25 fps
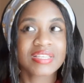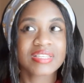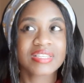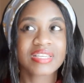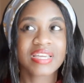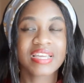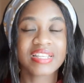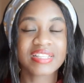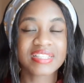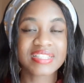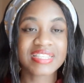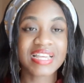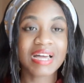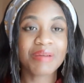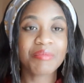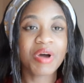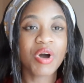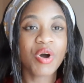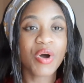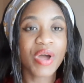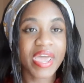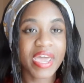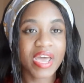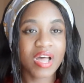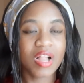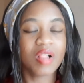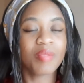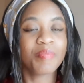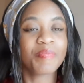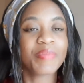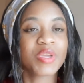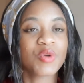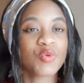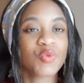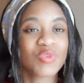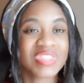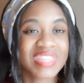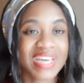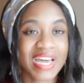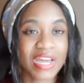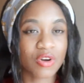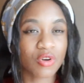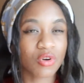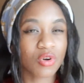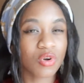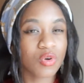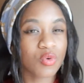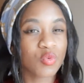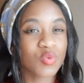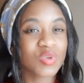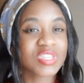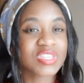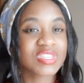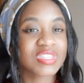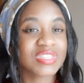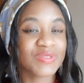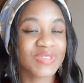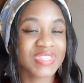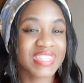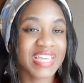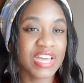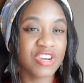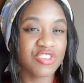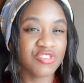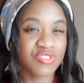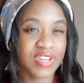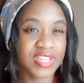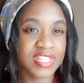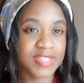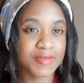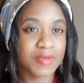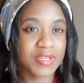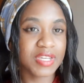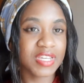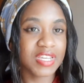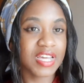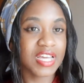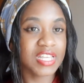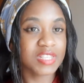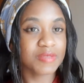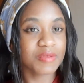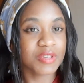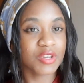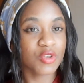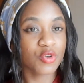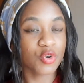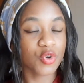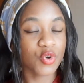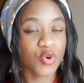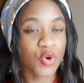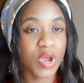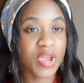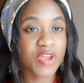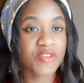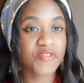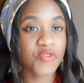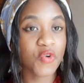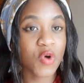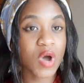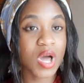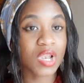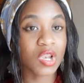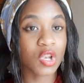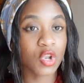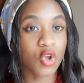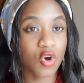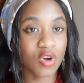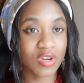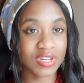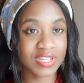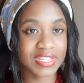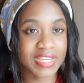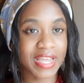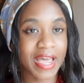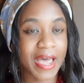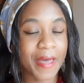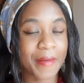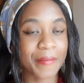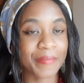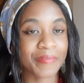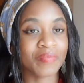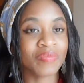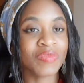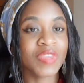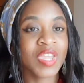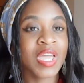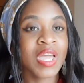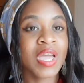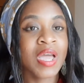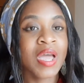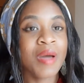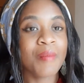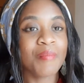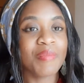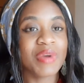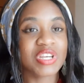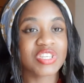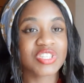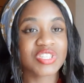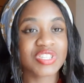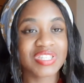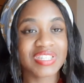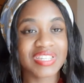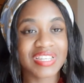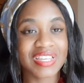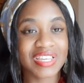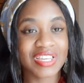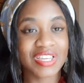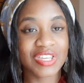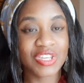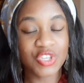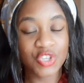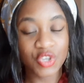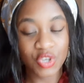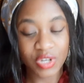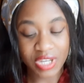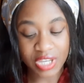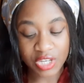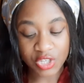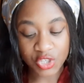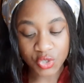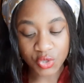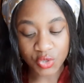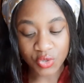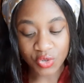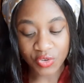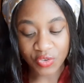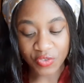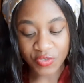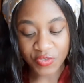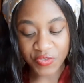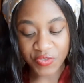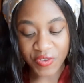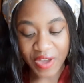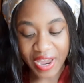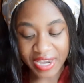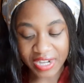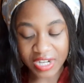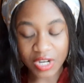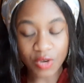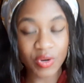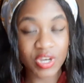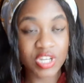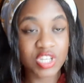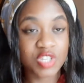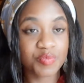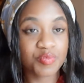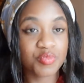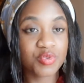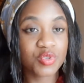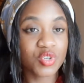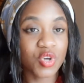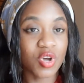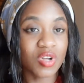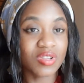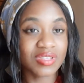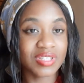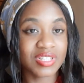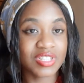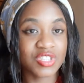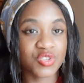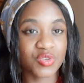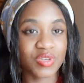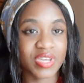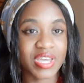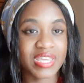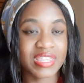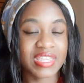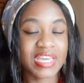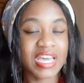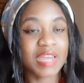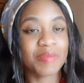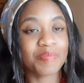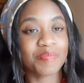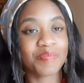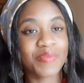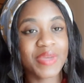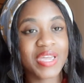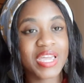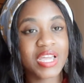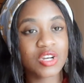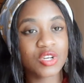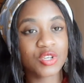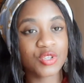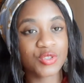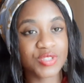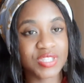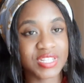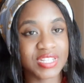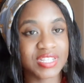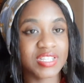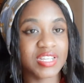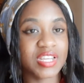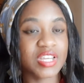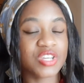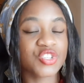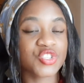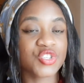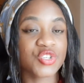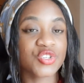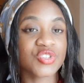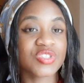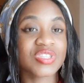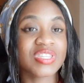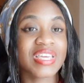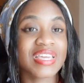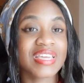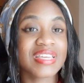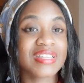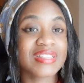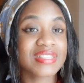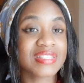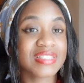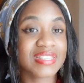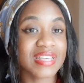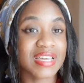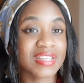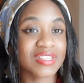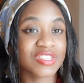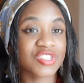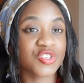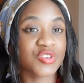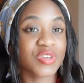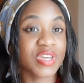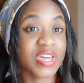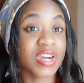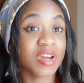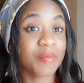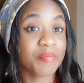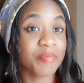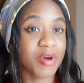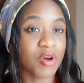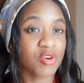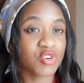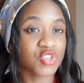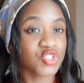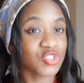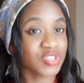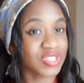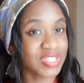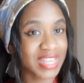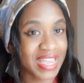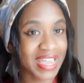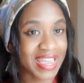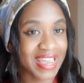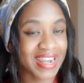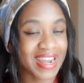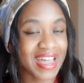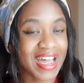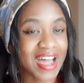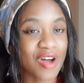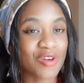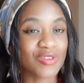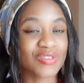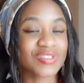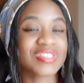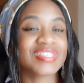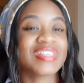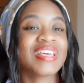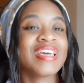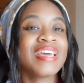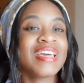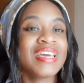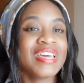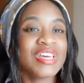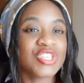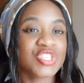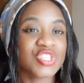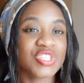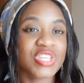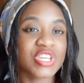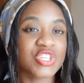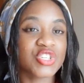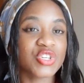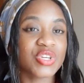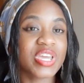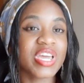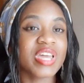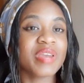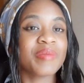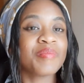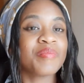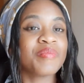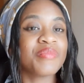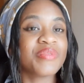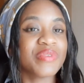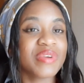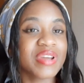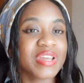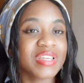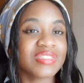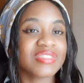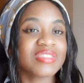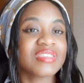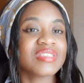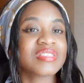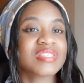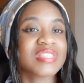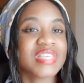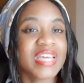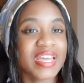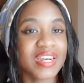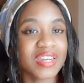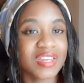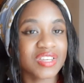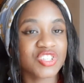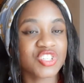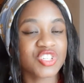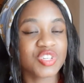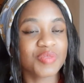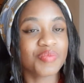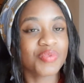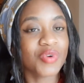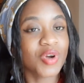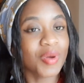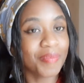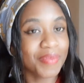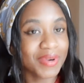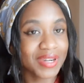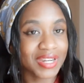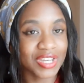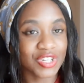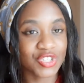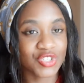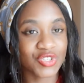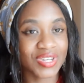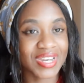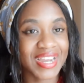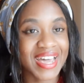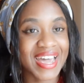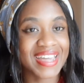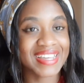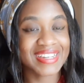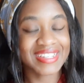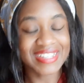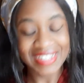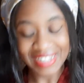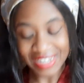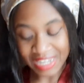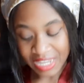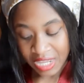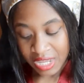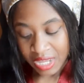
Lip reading: it's somehow helping with with that transfer that has been ongoing for a long time. But you need to find a way to put all this together and pay close attention to the insights you get about your second house, so that you can bring this energy properly into light.